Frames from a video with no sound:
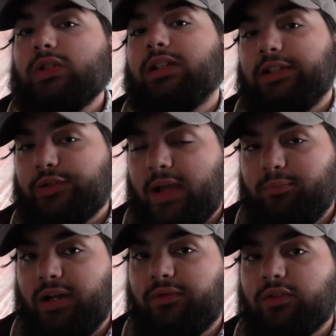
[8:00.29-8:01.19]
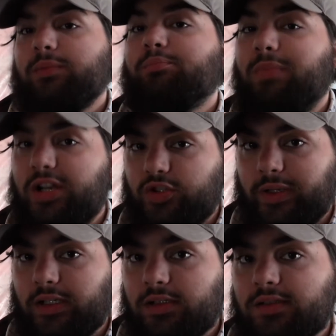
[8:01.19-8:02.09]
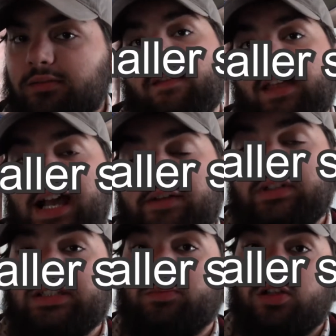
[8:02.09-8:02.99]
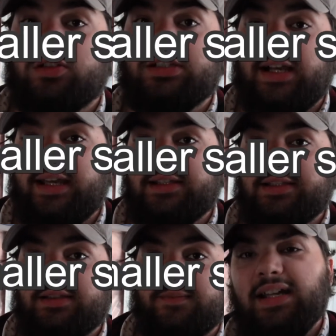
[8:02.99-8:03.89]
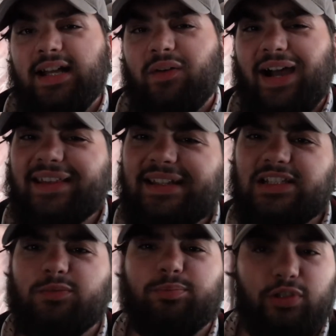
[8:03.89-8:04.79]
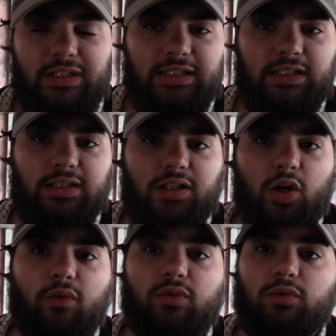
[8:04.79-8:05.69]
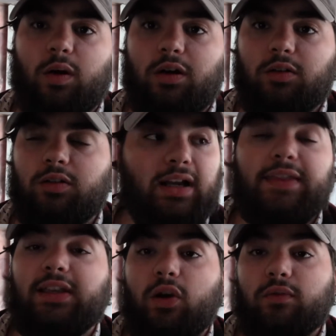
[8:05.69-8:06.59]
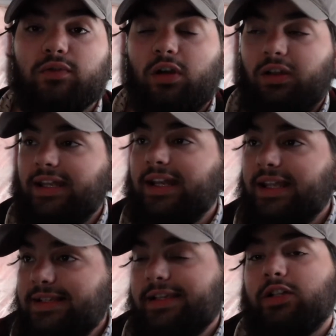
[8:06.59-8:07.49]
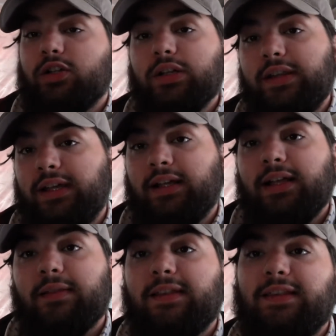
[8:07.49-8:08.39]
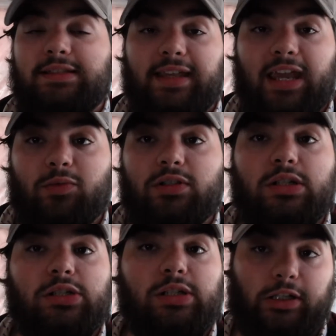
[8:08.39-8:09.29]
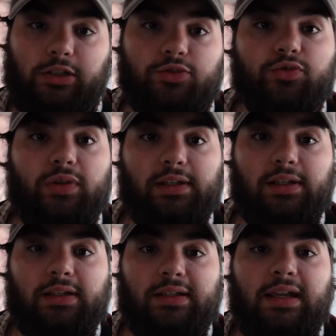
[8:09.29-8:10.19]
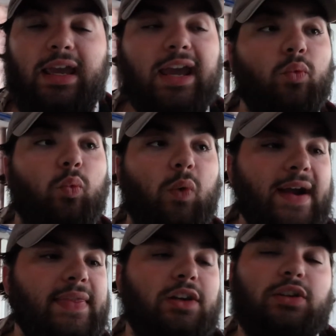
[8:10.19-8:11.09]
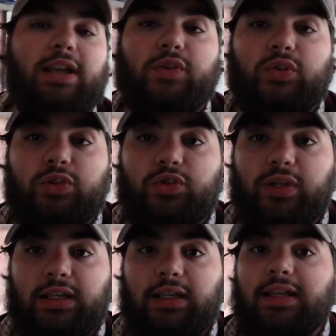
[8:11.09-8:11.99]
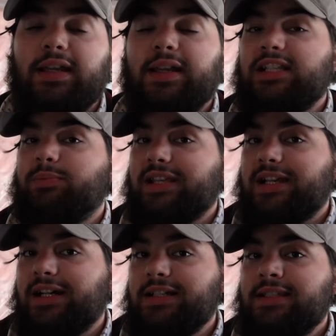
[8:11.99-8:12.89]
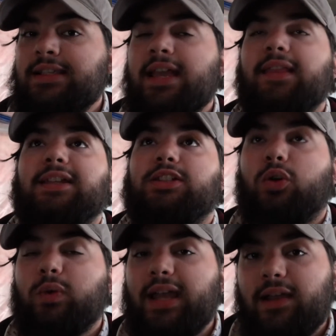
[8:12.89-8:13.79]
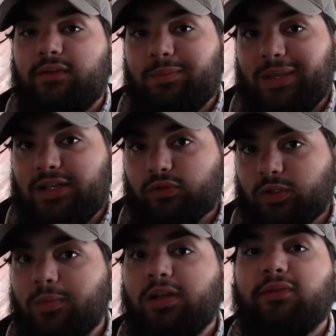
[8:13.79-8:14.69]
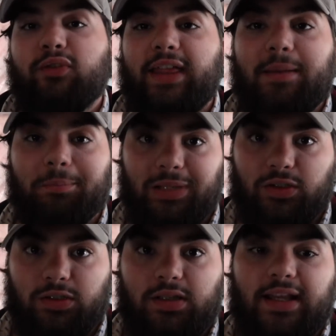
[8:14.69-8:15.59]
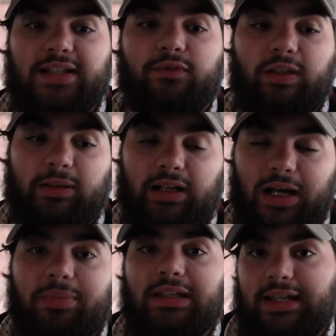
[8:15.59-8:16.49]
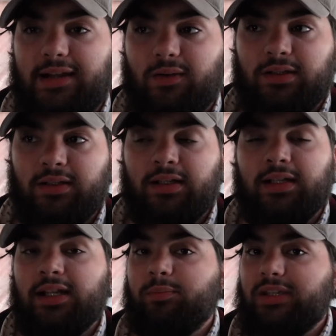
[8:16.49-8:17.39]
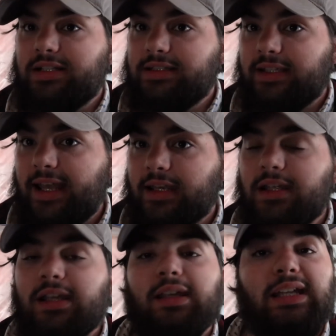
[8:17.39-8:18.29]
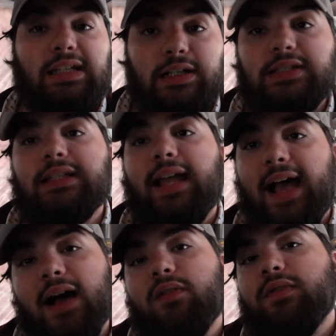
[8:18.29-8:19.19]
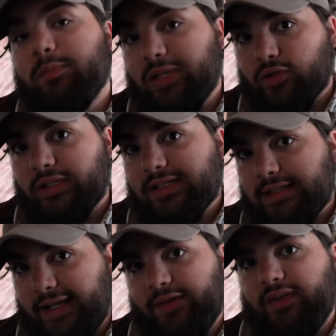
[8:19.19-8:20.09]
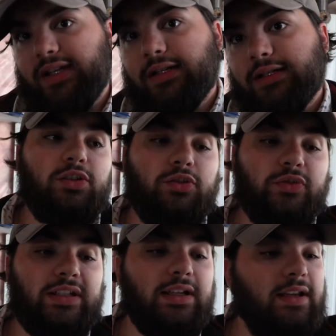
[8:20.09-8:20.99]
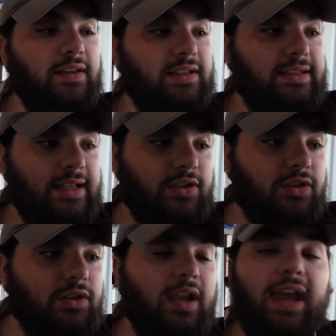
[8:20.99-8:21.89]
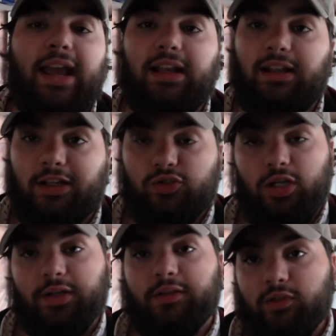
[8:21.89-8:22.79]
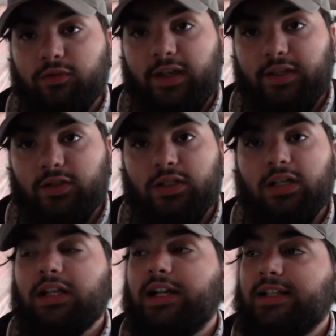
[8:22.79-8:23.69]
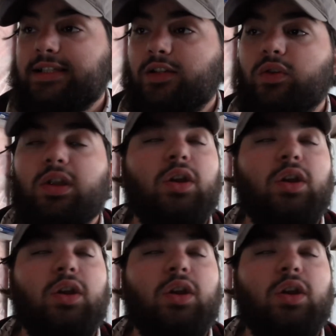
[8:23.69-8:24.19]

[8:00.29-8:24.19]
you to clear that buffer much quicker. They have a smaller size. Now, I think it's a pretty overall it is a good thing that these cameras are starting to shrink. And why they are allowed to shrink is because they don't have to make room for that mirror that's flipping up and down. Because again, it doesn't have the mirror inside of it. Using the sensor and electronic viewfinder cuts out